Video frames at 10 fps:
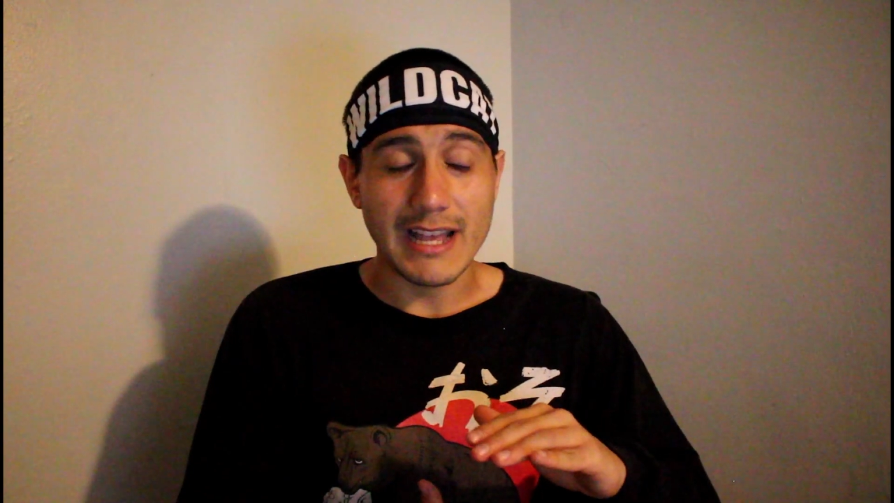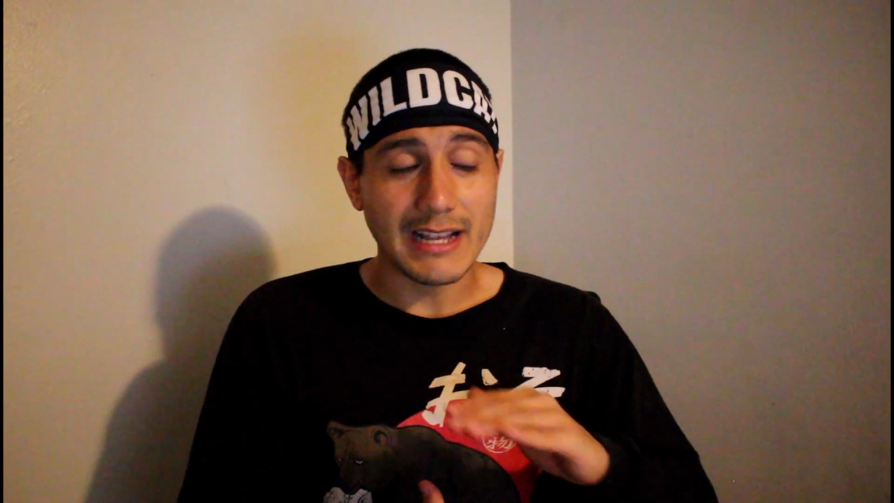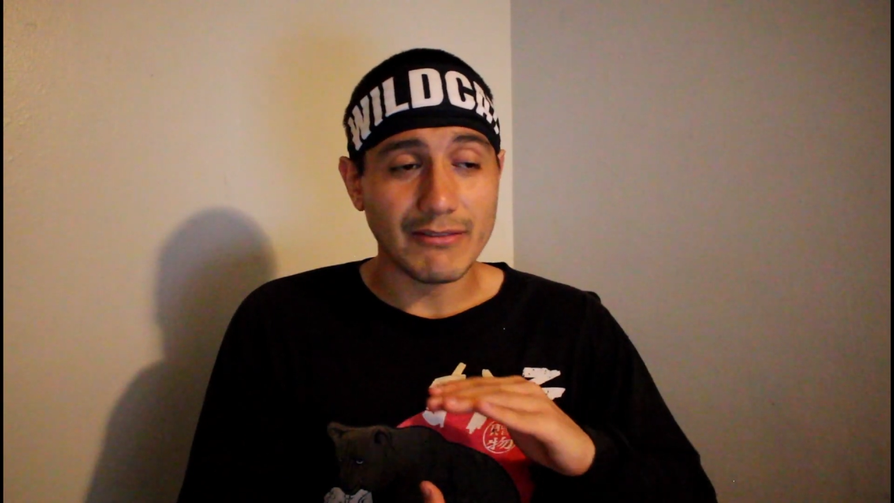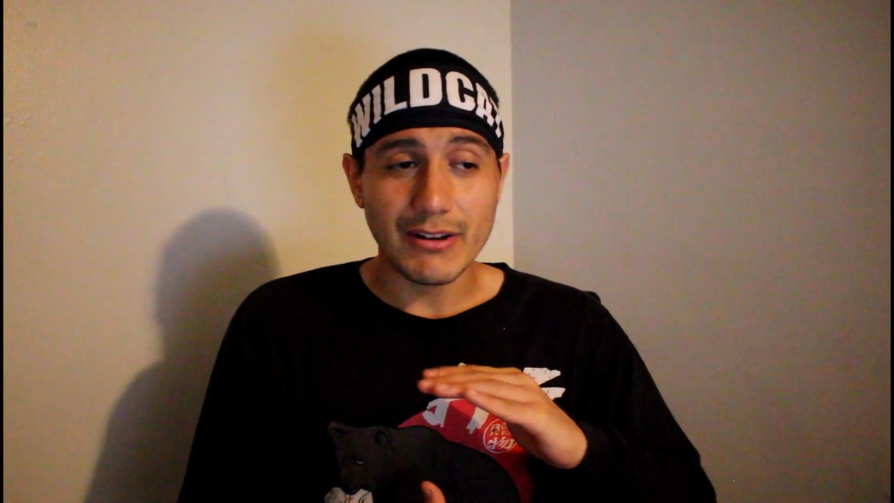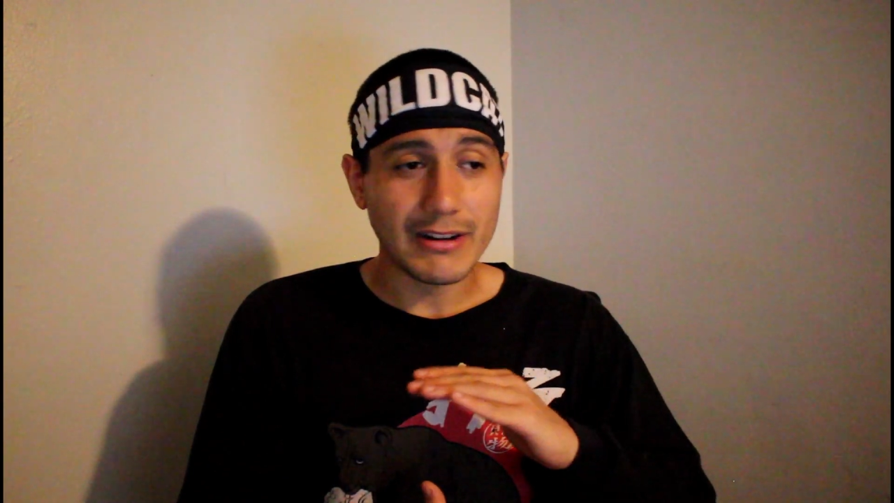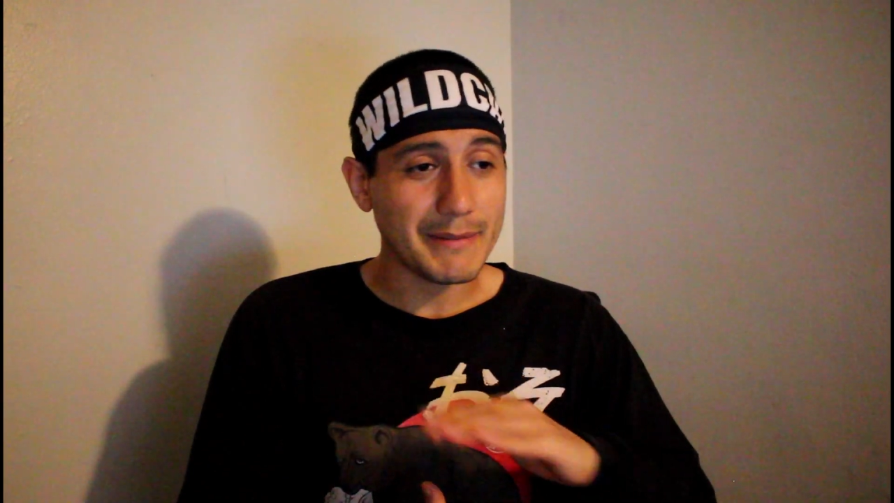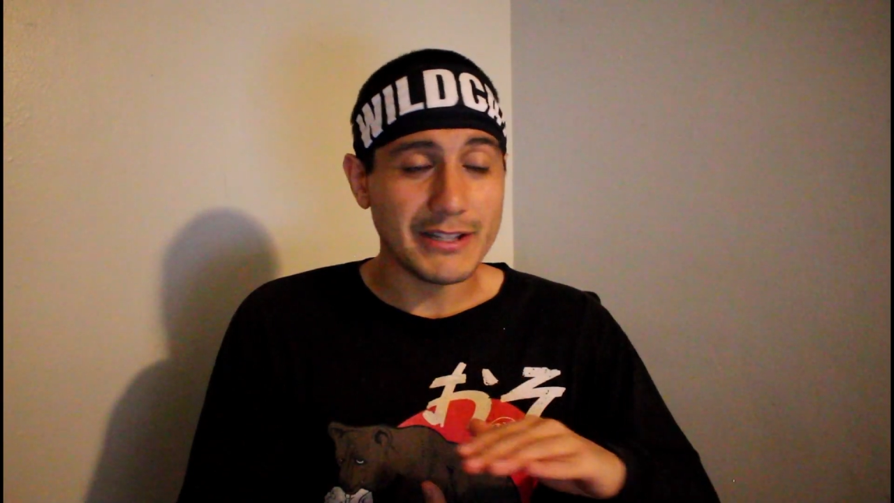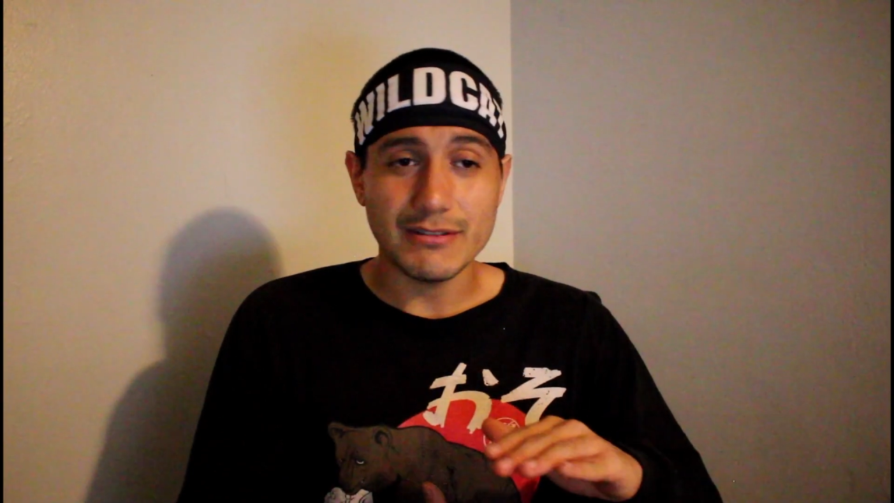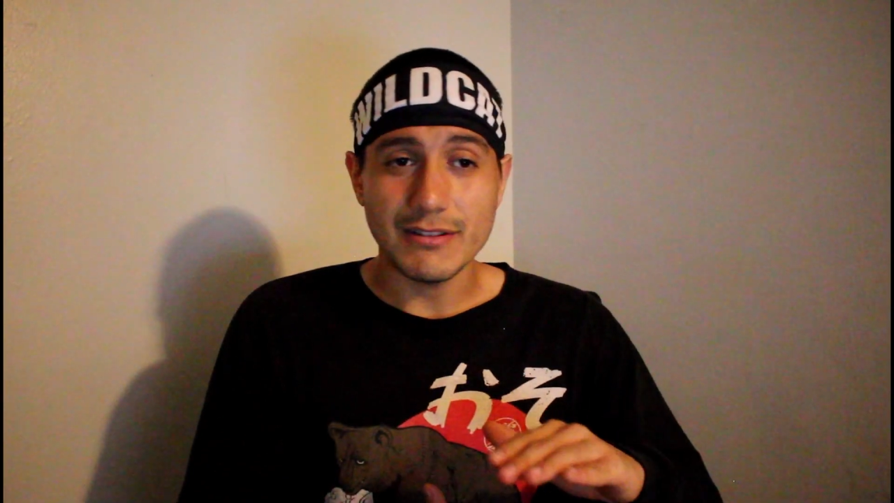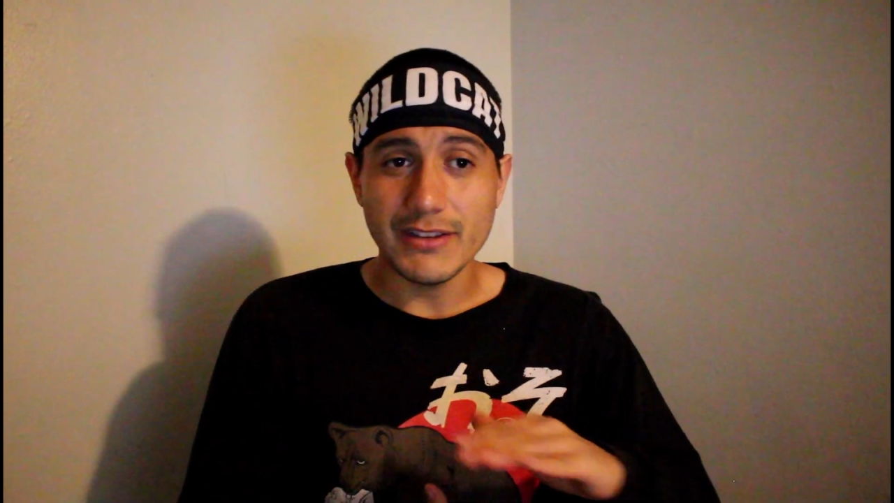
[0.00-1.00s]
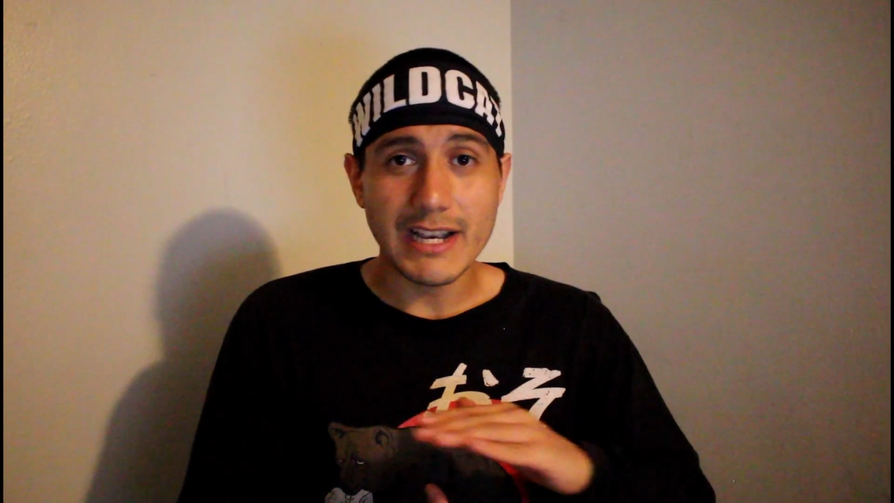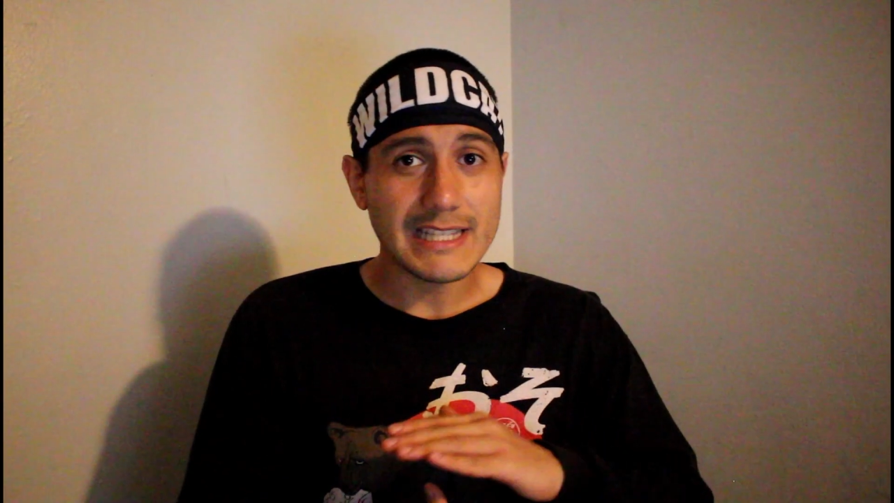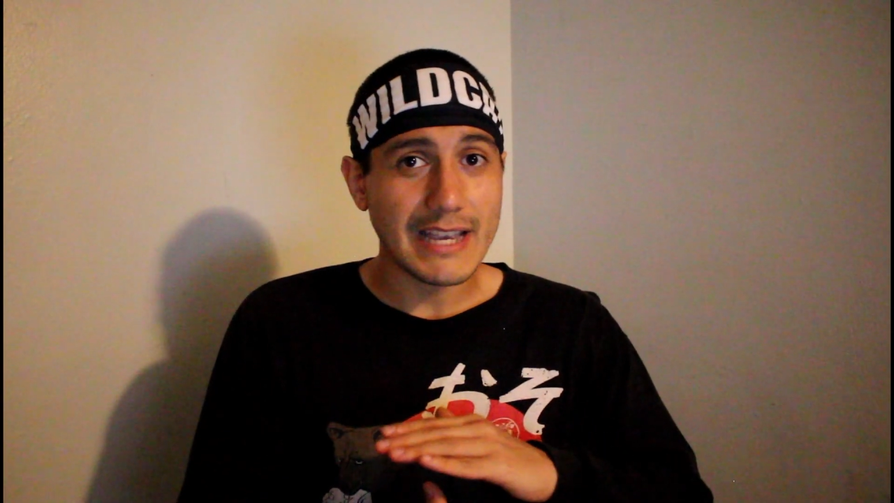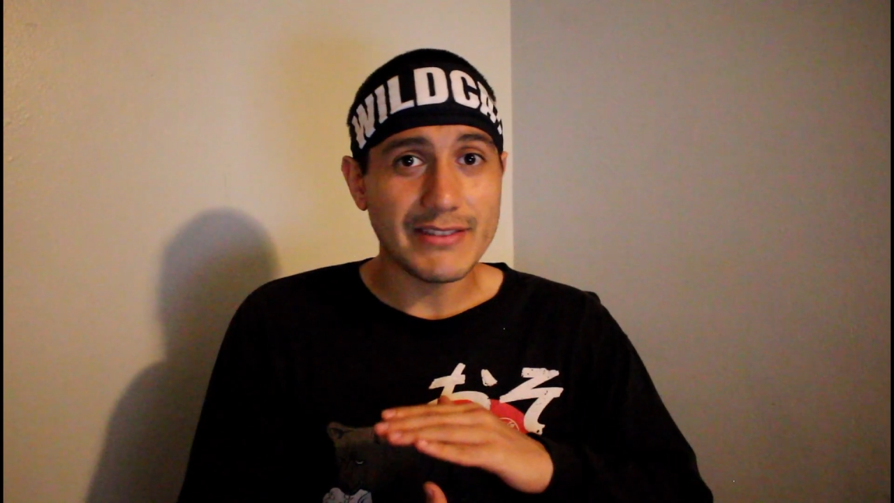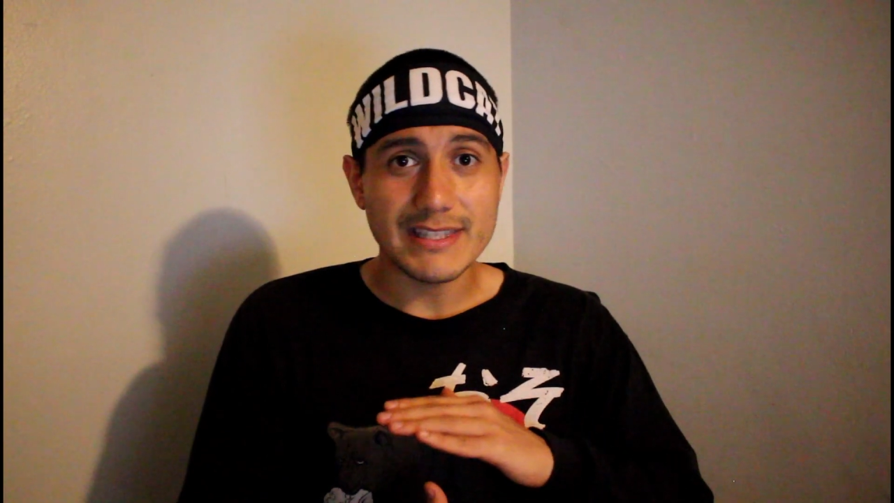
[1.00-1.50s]
I recommend too. If you
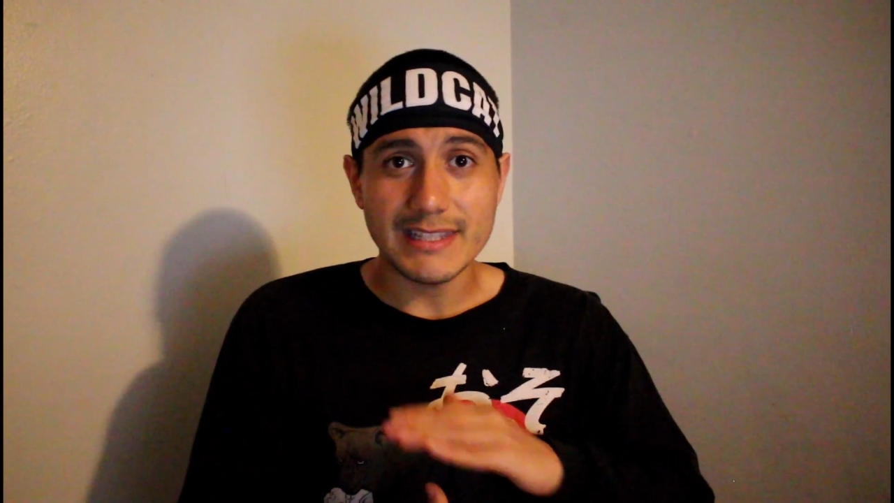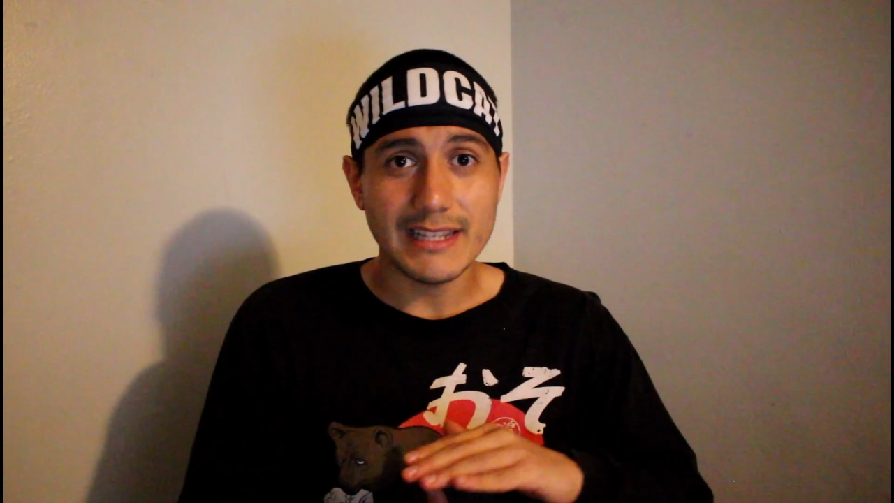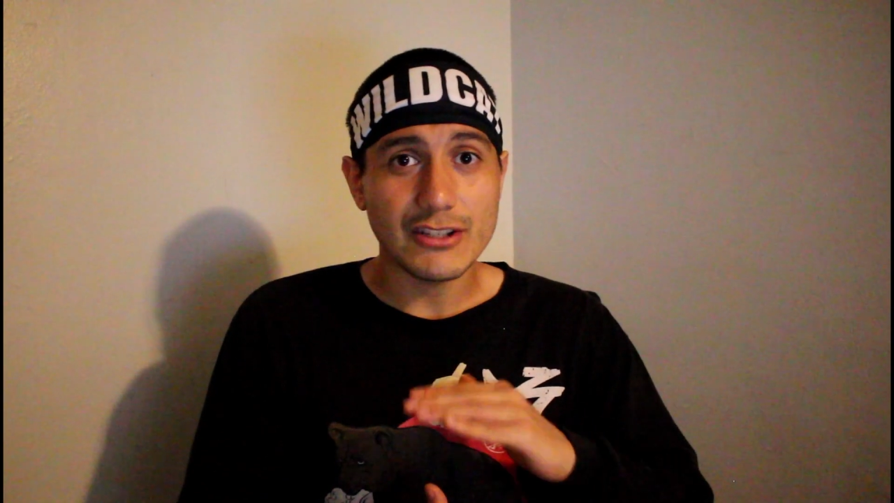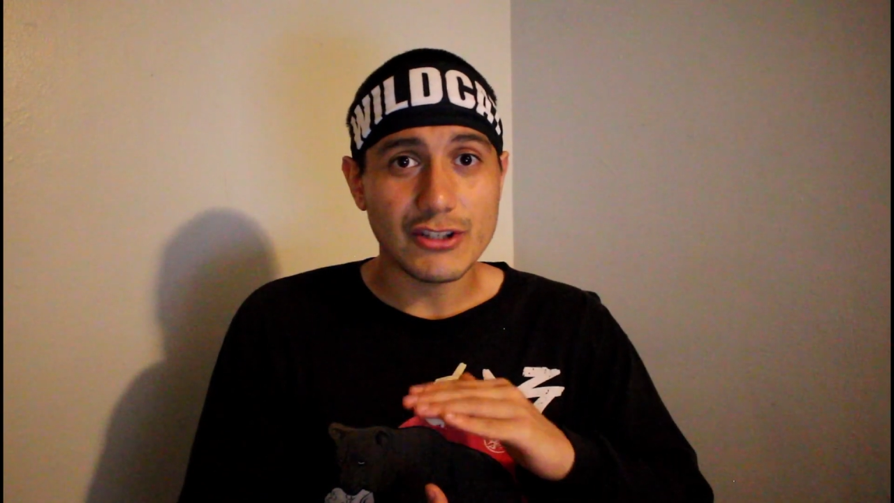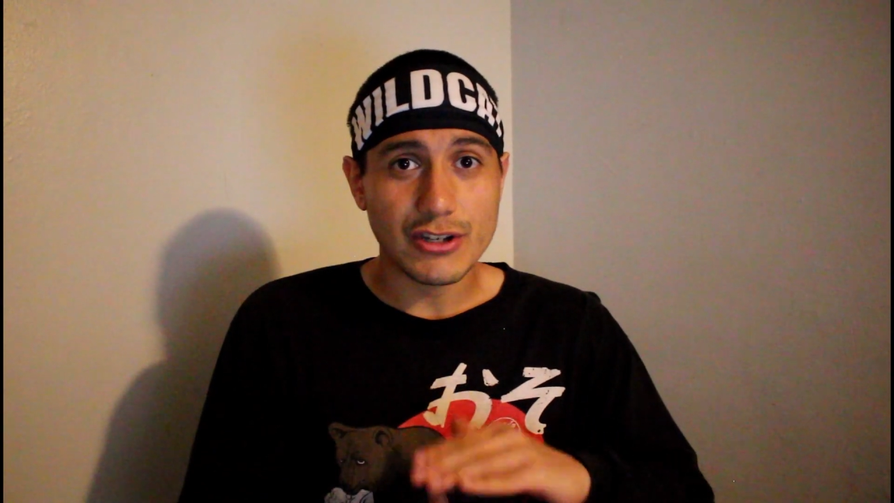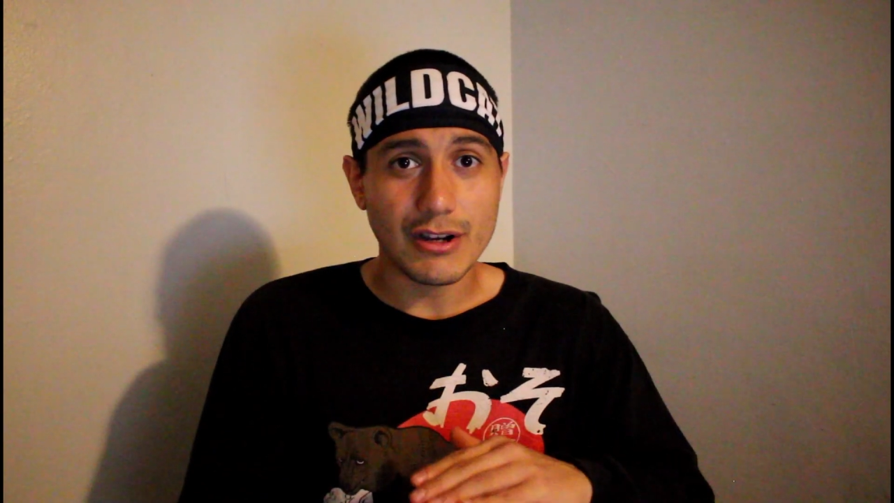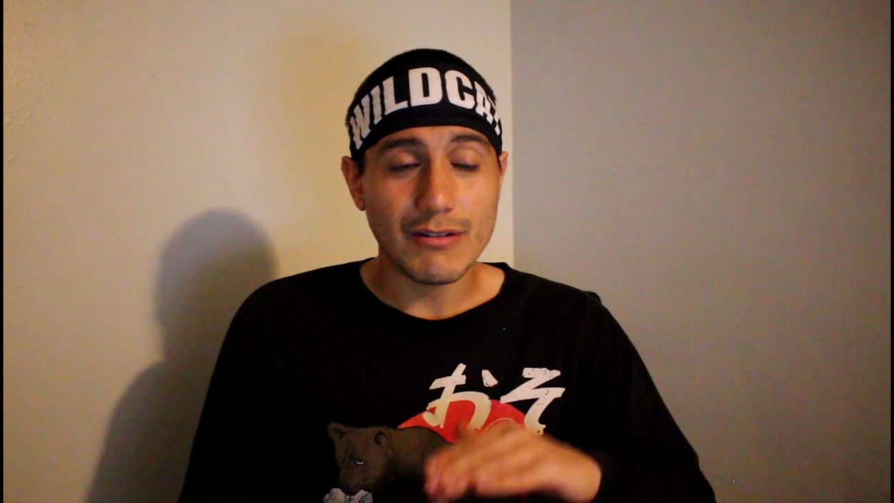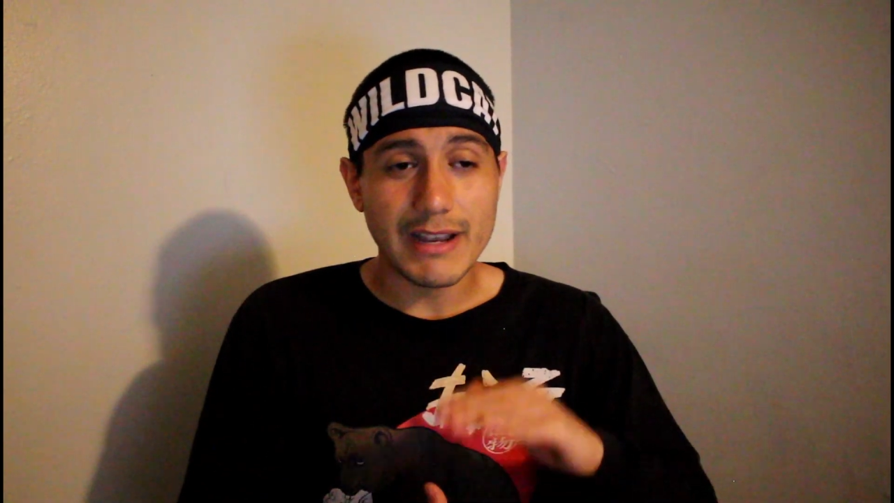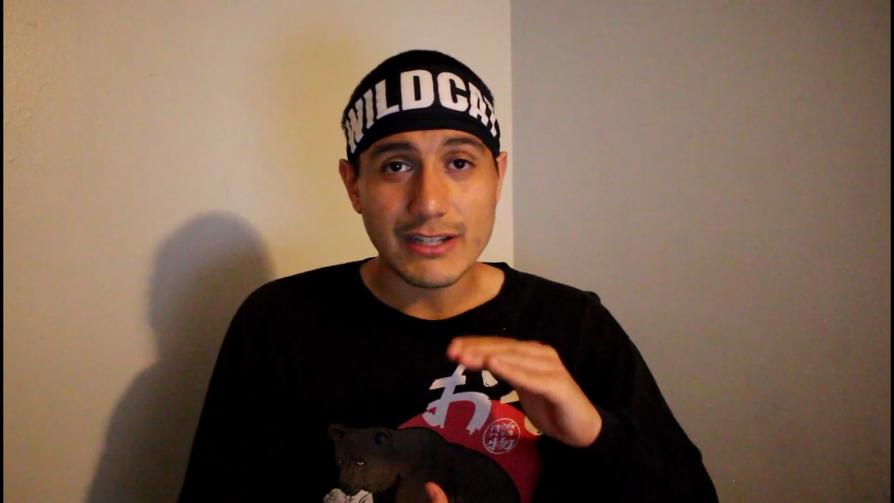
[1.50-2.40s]
guys haven't seen the show,